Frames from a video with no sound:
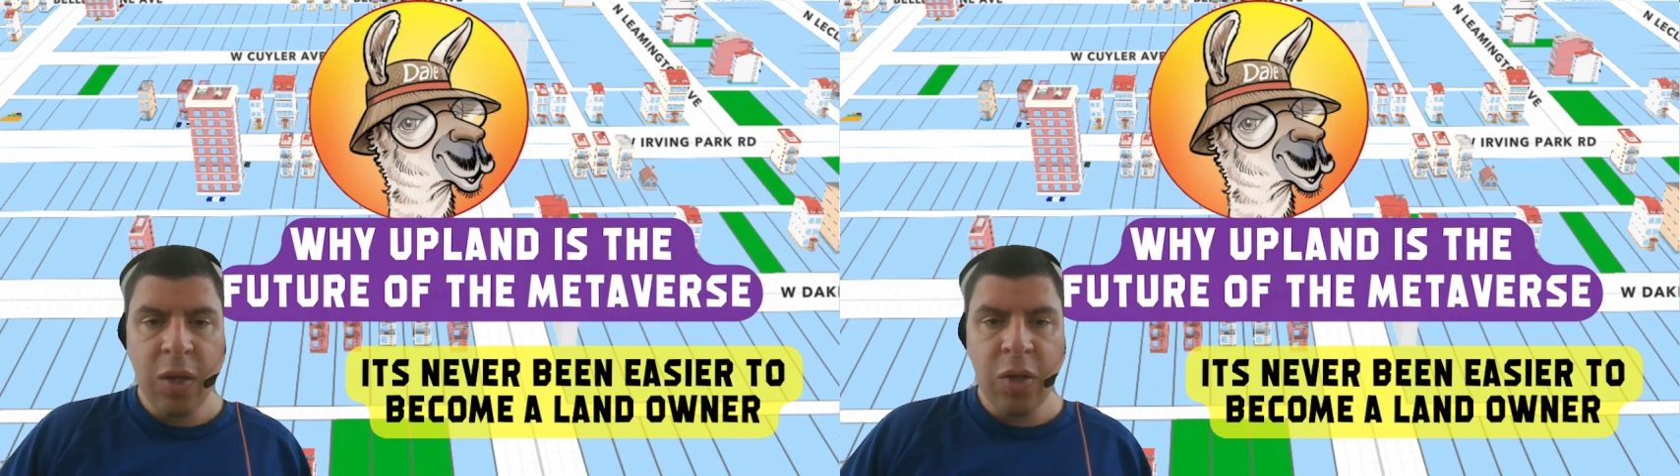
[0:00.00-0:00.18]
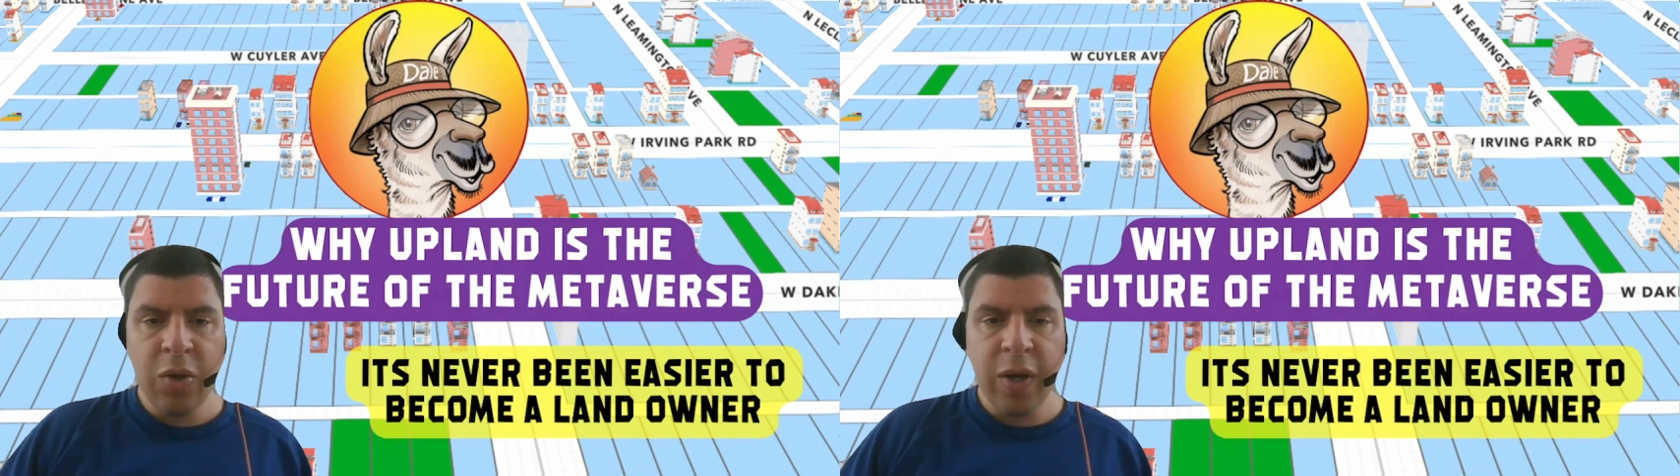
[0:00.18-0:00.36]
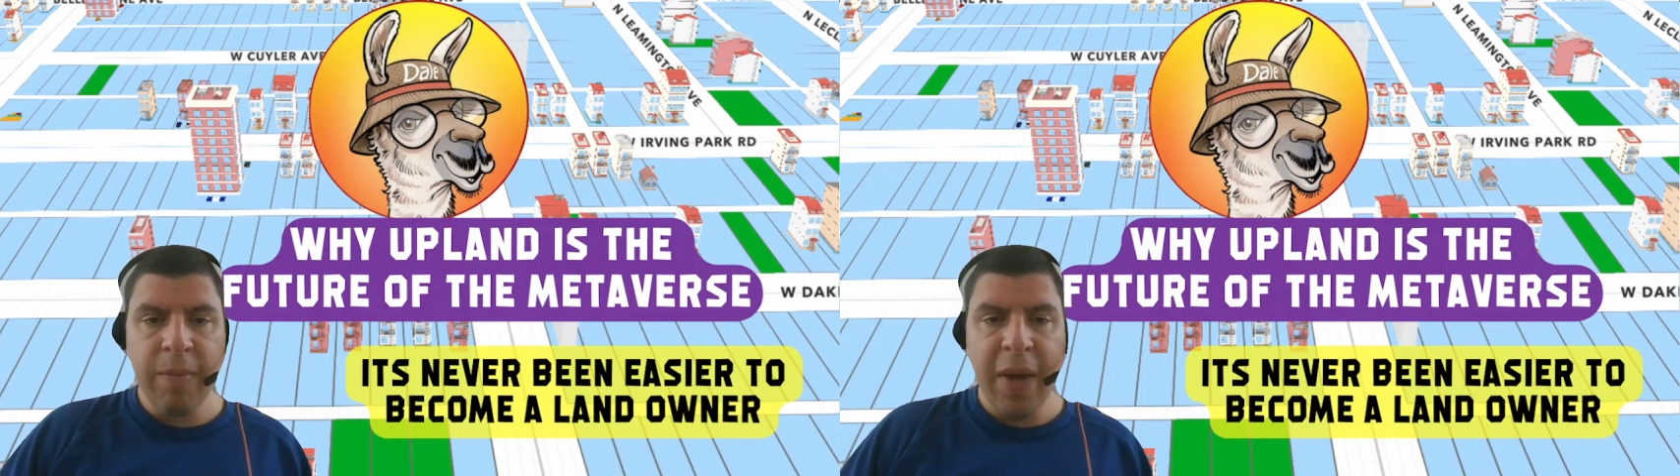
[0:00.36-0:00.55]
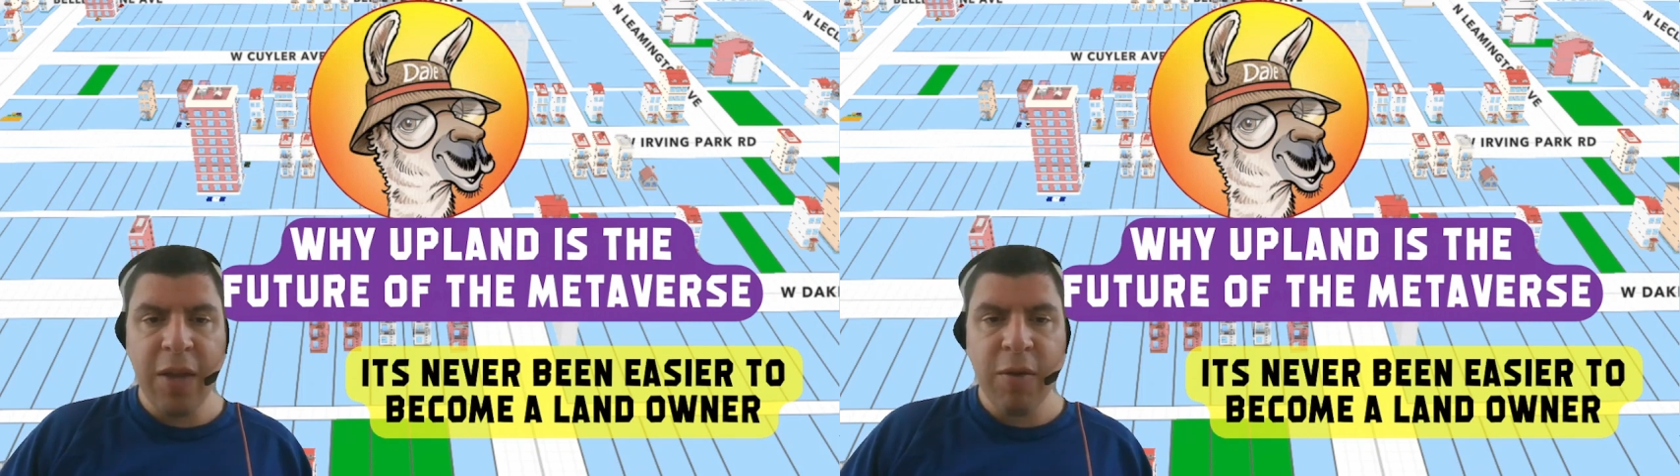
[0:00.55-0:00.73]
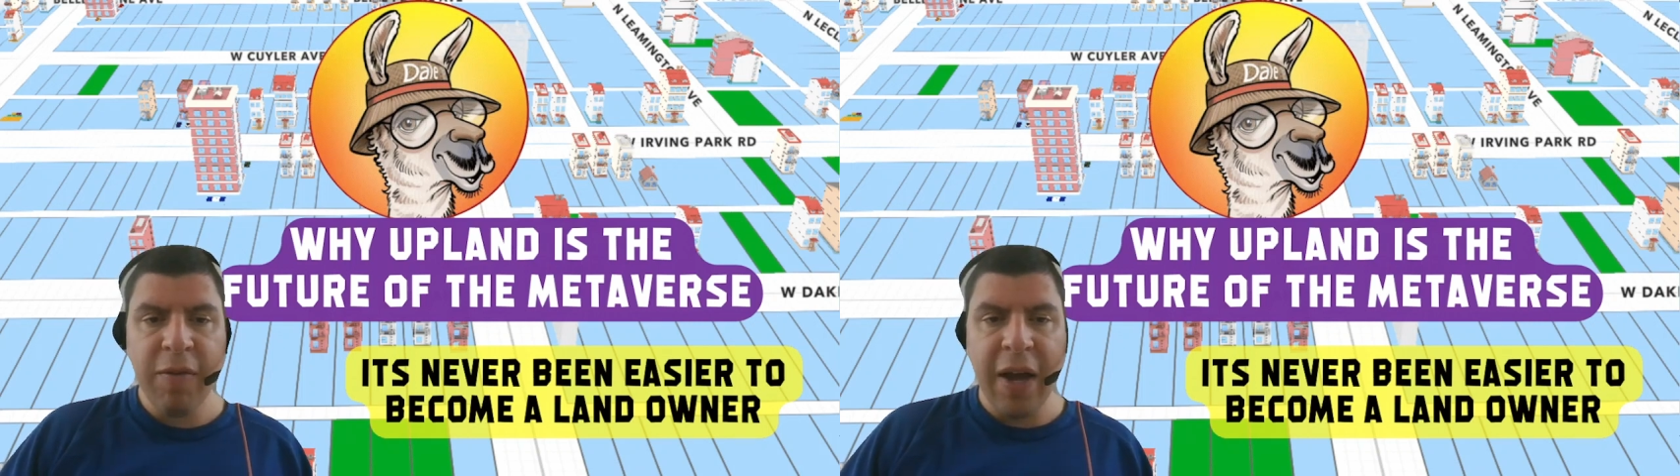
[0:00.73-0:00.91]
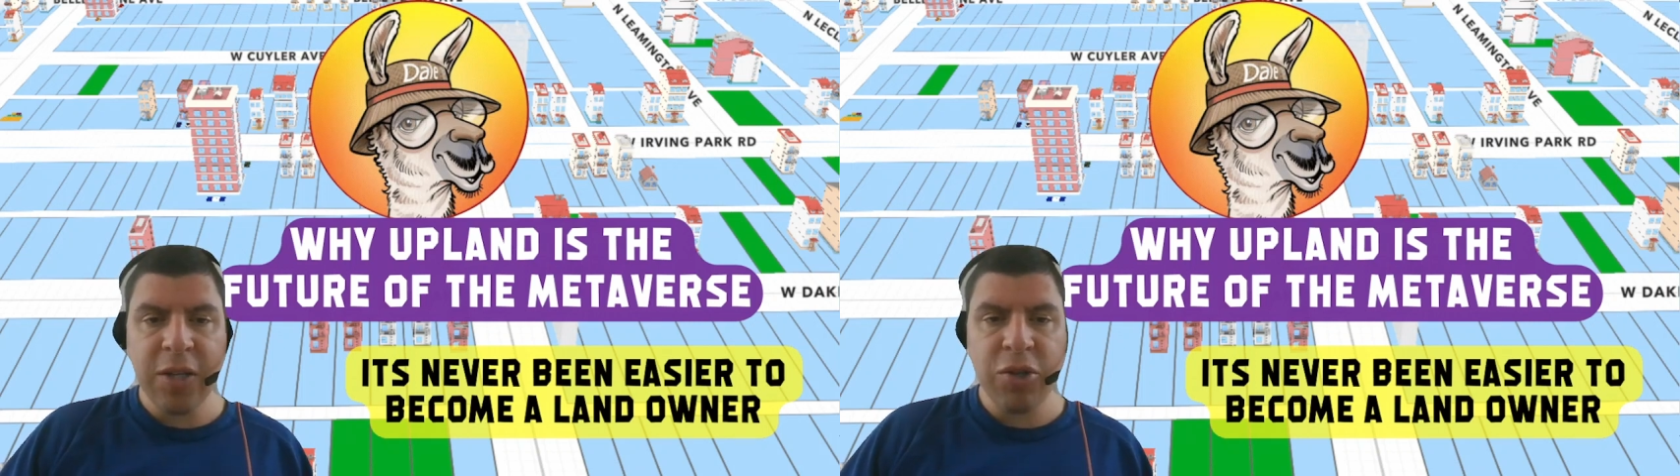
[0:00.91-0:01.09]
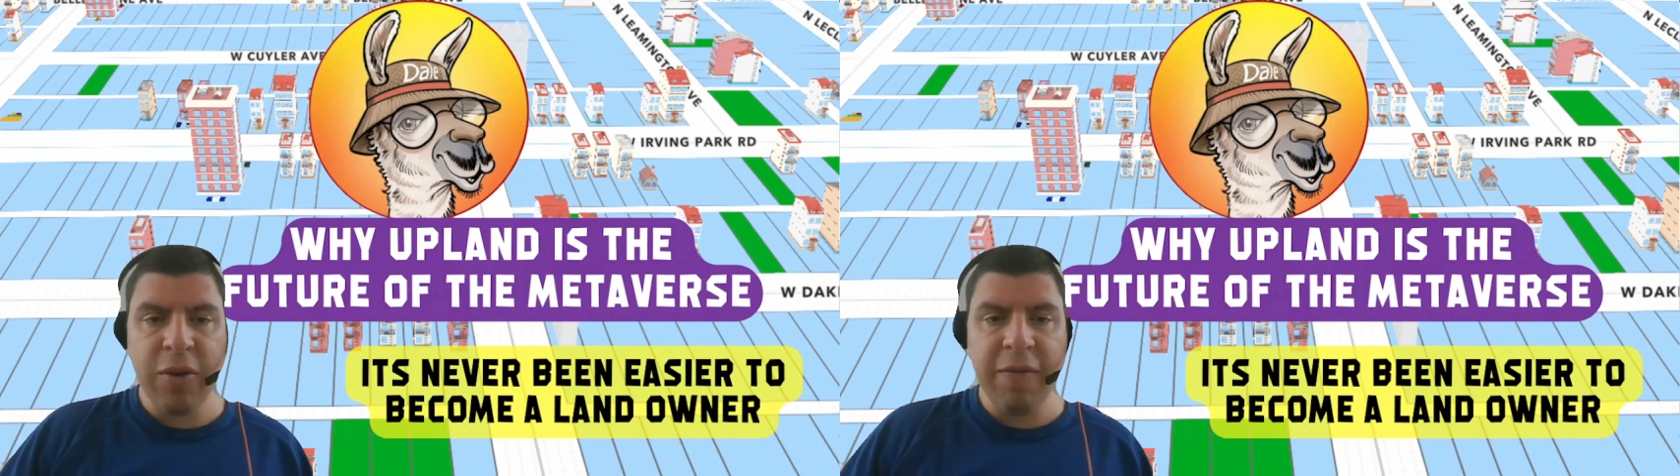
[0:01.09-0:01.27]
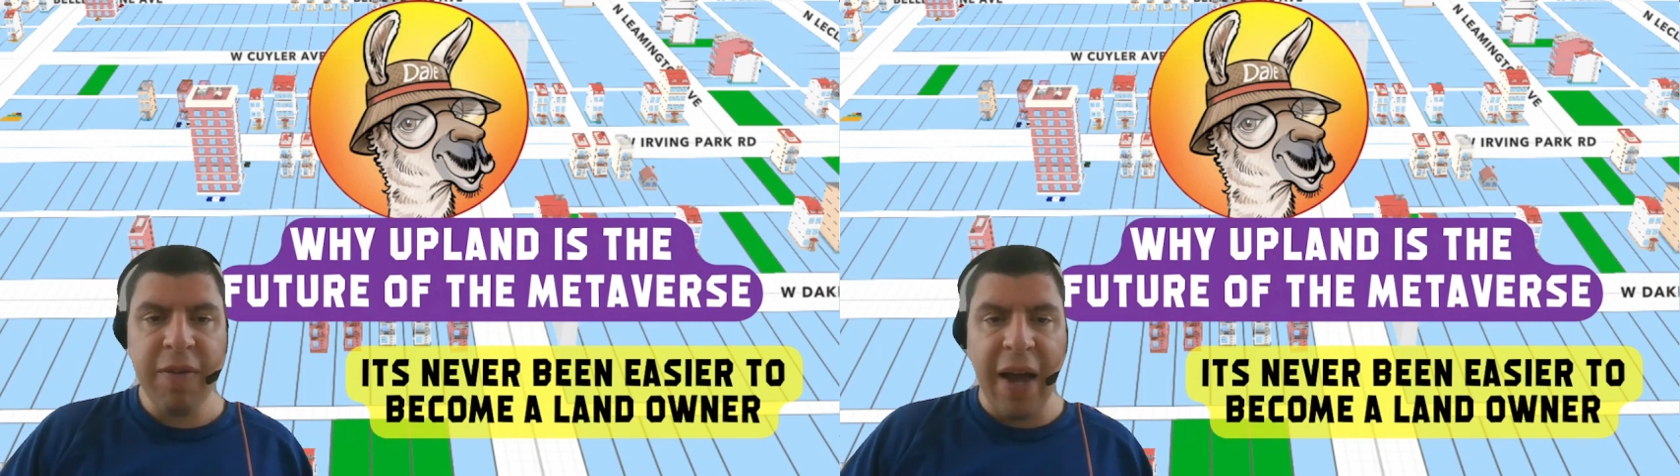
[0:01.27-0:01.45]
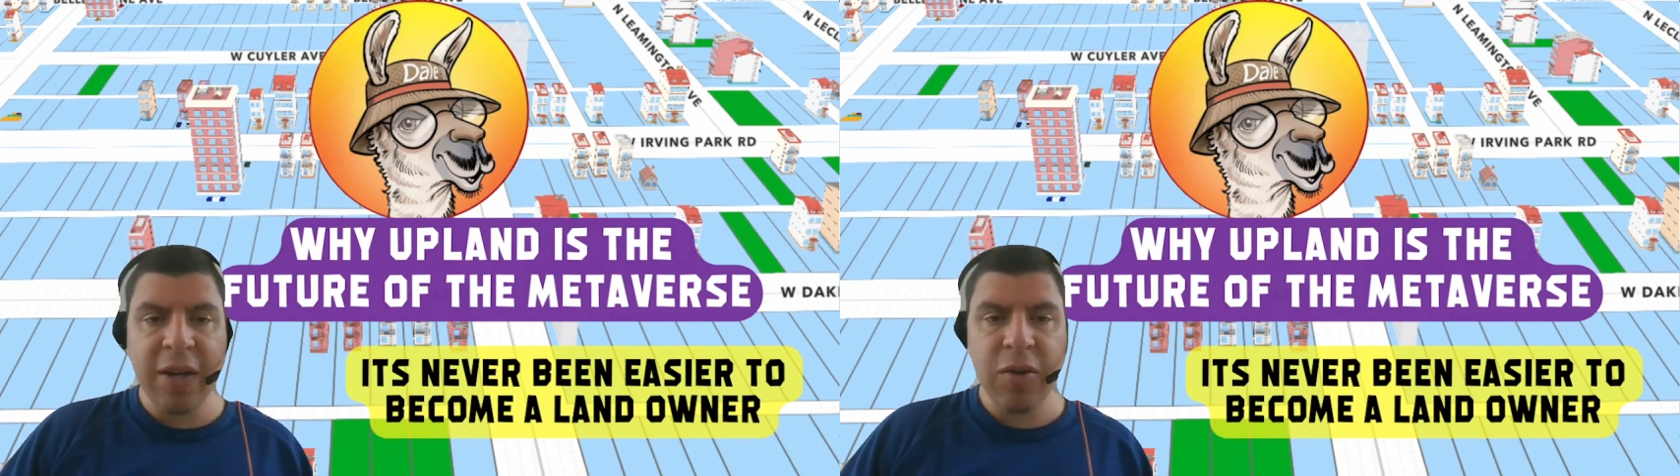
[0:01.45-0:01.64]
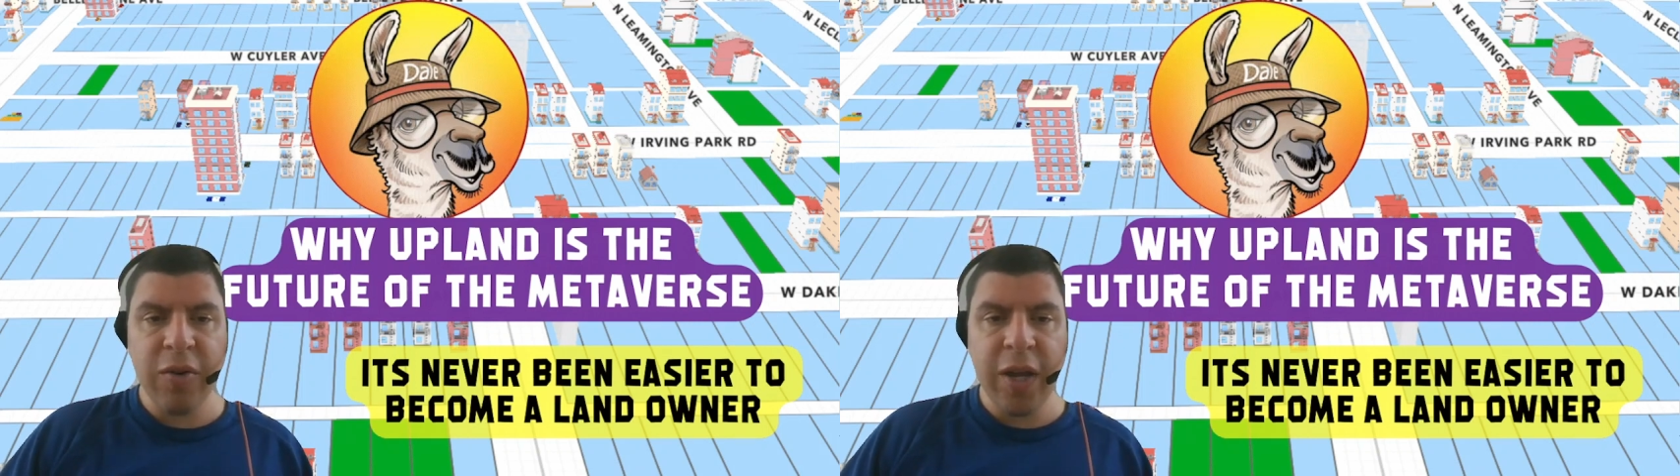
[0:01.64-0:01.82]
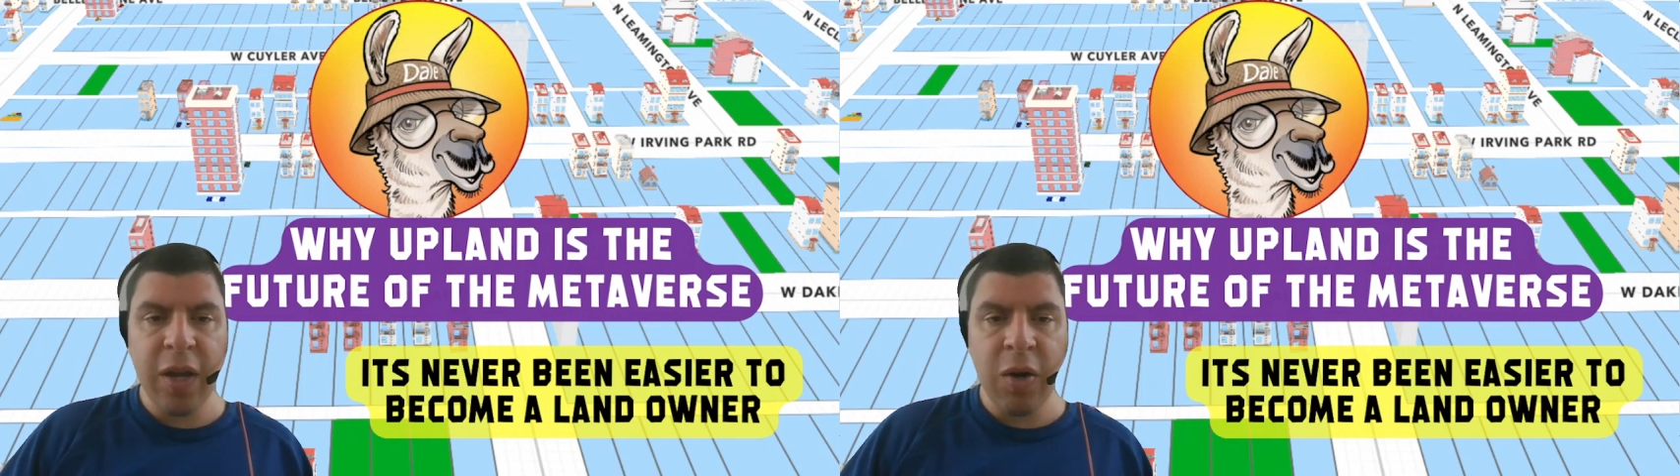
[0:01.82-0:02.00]
You can manufacture a
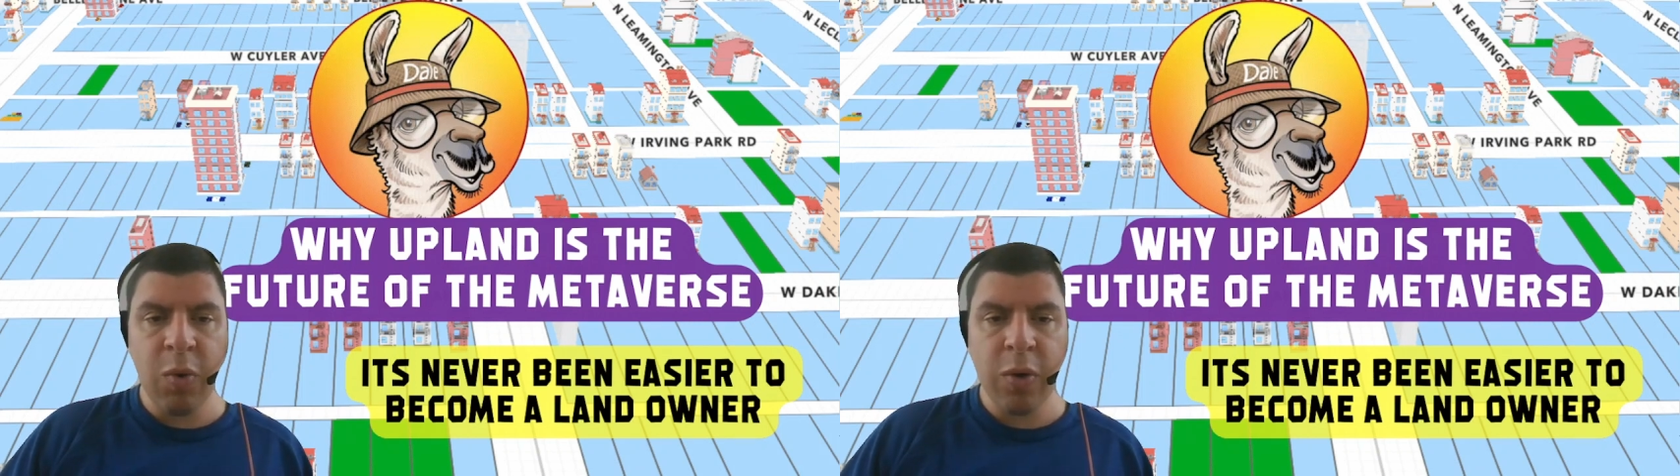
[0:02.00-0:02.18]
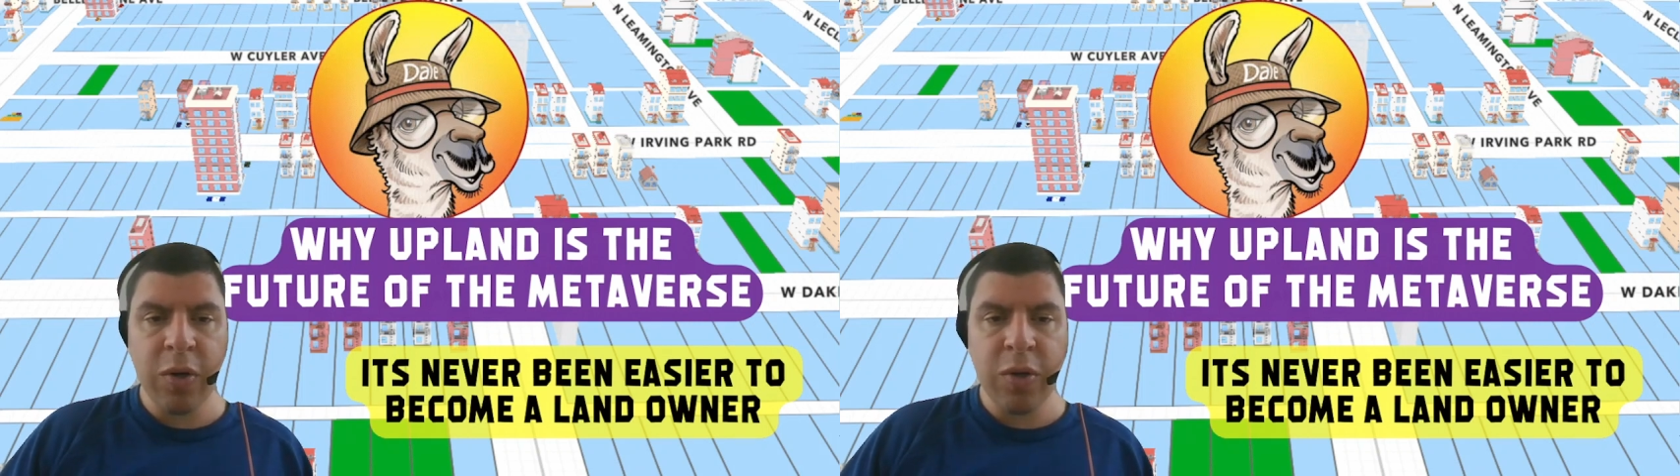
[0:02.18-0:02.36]
factory in order